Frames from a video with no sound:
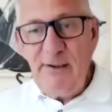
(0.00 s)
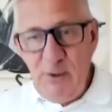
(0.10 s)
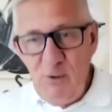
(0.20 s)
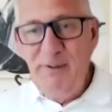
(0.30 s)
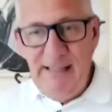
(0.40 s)

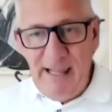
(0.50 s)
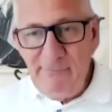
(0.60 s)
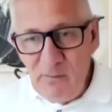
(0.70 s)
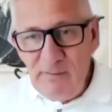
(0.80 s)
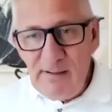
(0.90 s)
human
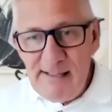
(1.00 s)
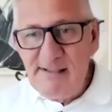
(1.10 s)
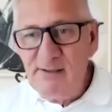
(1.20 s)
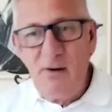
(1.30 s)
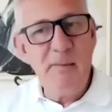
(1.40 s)
level.
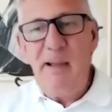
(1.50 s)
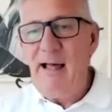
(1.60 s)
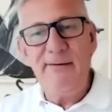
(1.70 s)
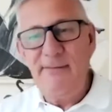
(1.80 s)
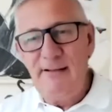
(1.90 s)
It's not
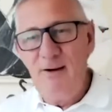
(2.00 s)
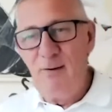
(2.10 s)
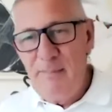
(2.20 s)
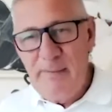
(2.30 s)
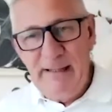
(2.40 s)
about having a
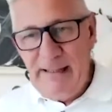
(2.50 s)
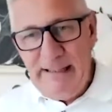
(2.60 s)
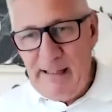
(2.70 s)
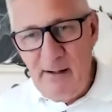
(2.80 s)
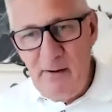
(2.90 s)
great big
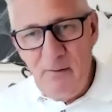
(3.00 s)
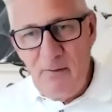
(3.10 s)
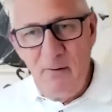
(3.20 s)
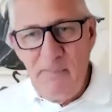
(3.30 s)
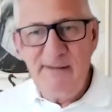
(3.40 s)
ego
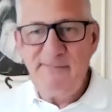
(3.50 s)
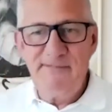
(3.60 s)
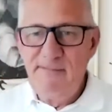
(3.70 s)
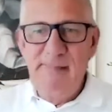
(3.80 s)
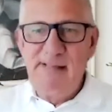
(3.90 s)
or a big
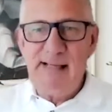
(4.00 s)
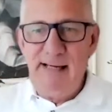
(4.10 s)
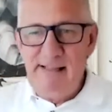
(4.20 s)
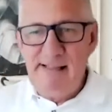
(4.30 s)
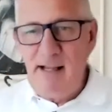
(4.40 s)

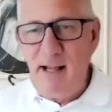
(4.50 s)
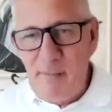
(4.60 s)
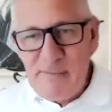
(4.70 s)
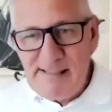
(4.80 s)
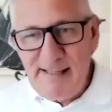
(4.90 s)
Mercedes car
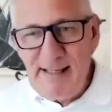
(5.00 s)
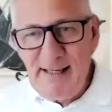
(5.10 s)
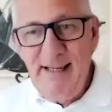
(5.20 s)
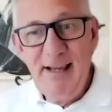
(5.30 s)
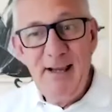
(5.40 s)

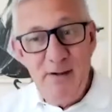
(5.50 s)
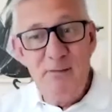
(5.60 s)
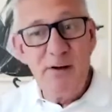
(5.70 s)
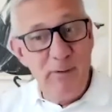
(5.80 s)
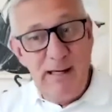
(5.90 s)
particularly. You've
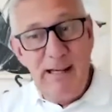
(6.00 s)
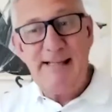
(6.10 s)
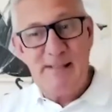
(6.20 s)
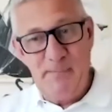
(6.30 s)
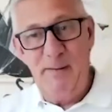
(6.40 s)
got to
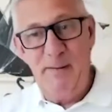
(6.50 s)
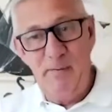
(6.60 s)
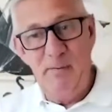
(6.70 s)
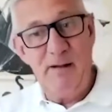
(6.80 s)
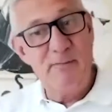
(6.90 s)
relate to
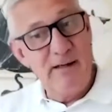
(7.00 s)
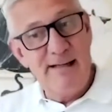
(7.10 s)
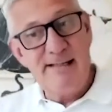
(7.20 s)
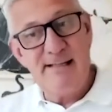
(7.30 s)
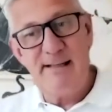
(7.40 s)
people and
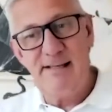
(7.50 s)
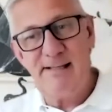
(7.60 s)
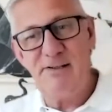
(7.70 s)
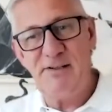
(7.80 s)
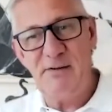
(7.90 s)
relate to their
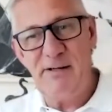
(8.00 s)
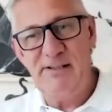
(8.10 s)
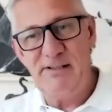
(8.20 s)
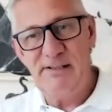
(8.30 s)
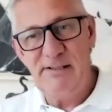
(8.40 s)

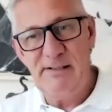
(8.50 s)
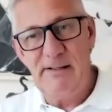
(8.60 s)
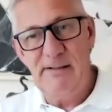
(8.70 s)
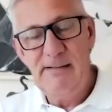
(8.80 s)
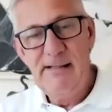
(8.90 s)
situations, you
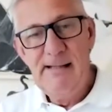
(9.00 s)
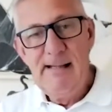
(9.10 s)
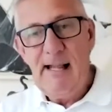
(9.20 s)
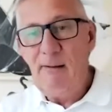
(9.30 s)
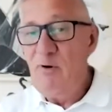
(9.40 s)
know.
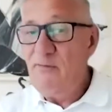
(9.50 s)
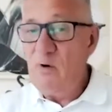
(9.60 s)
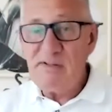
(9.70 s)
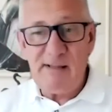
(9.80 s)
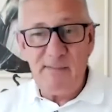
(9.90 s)
And we've
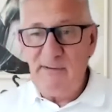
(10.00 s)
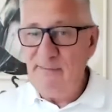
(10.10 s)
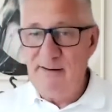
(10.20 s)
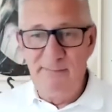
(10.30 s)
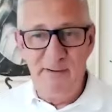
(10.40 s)
got something
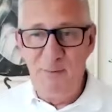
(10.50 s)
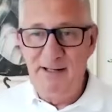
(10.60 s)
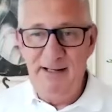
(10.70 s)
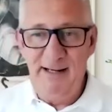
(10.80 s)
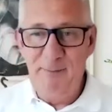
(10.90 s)
for
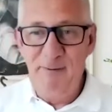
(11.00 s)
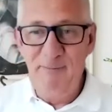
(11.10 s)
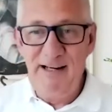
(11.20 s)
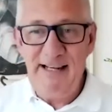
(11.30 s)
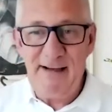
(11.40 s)
everyone here. We
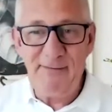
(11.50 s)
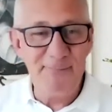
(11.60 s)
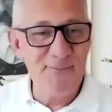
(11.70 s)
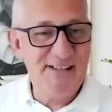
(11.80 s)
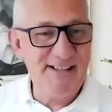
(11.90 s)
really have,
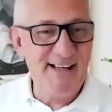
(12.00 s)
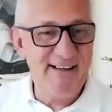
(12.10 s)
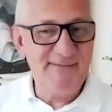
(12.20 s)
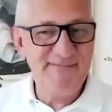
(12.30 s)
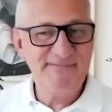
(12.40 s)
haven't we, Stella?